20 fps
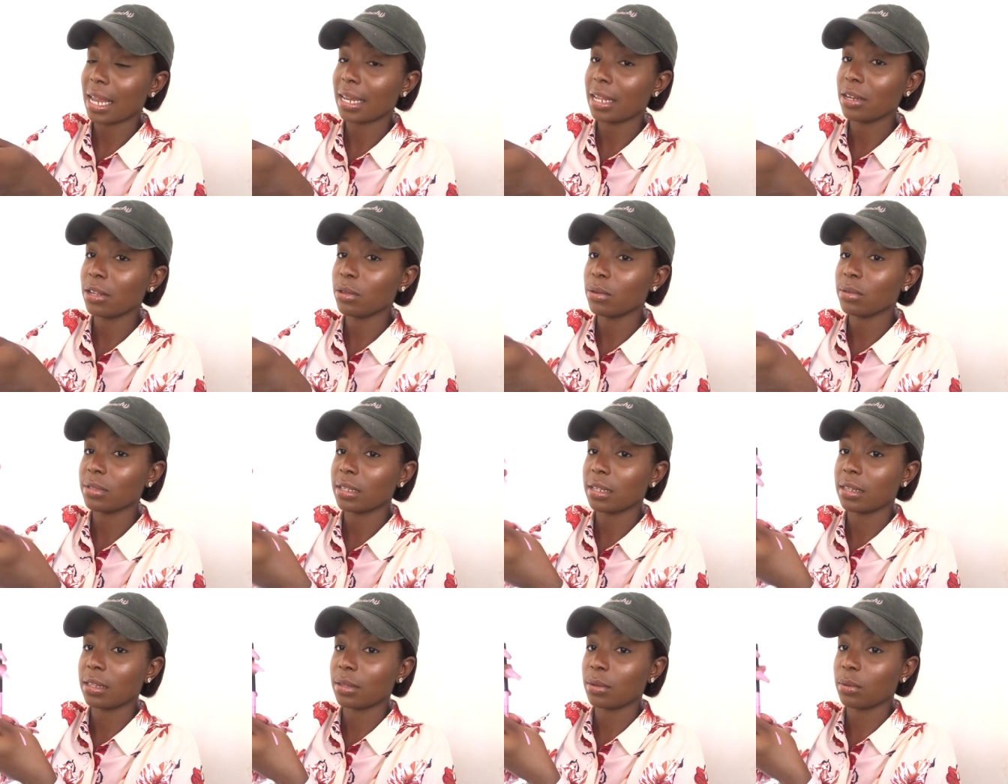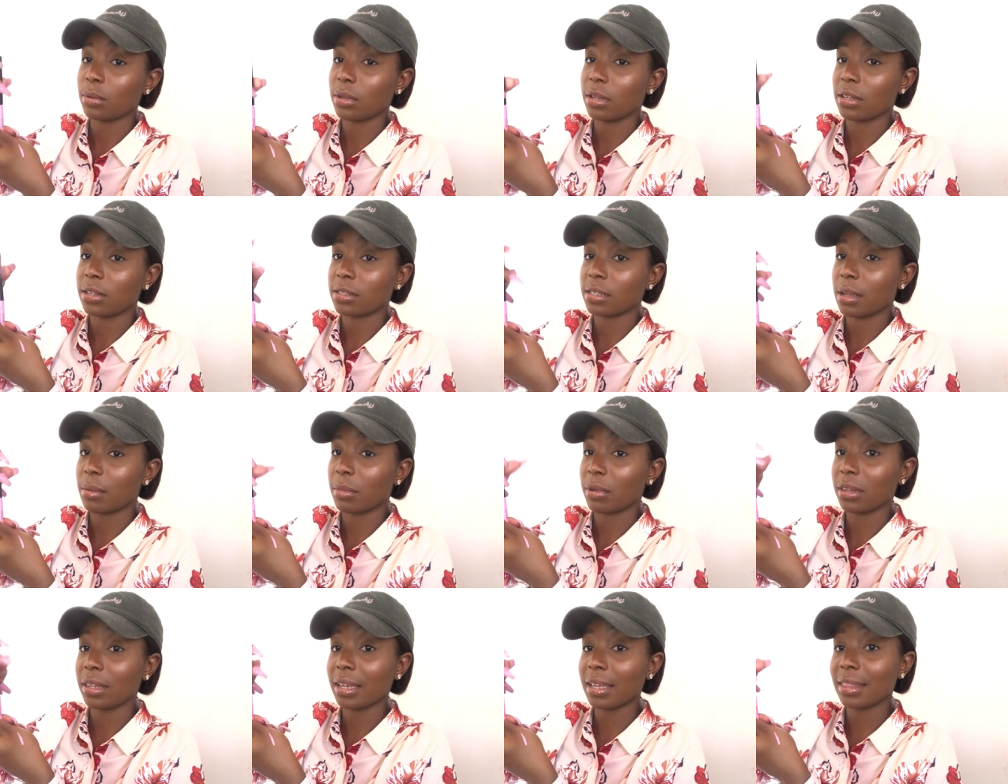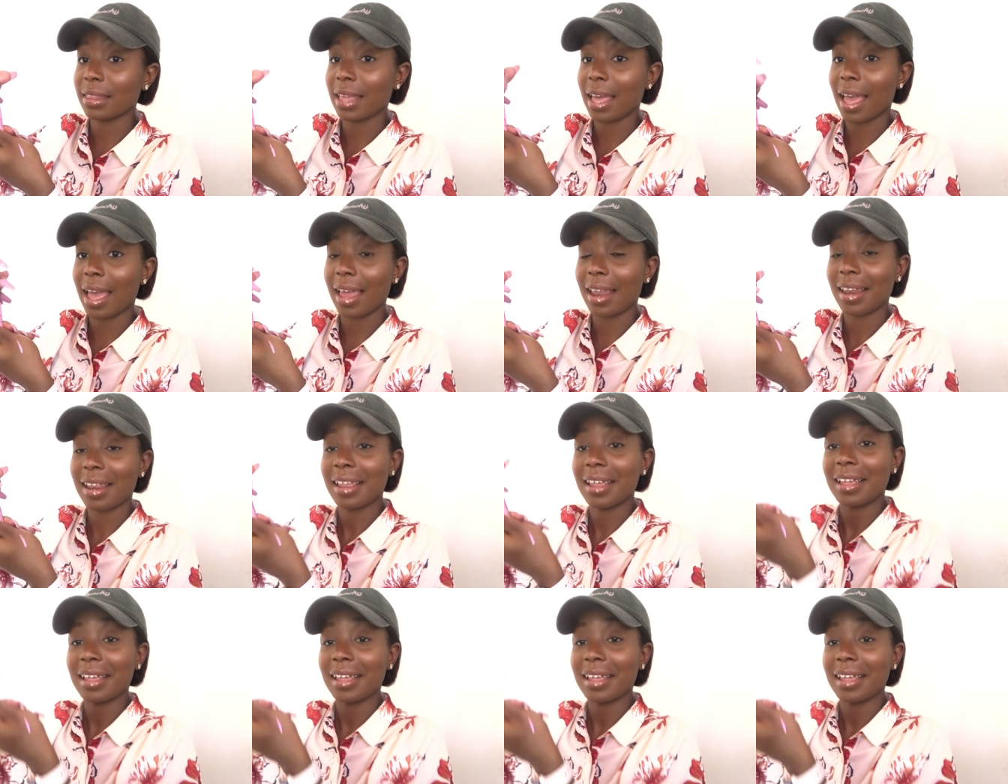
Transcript: I need to use it in the, in the summer. Look at that.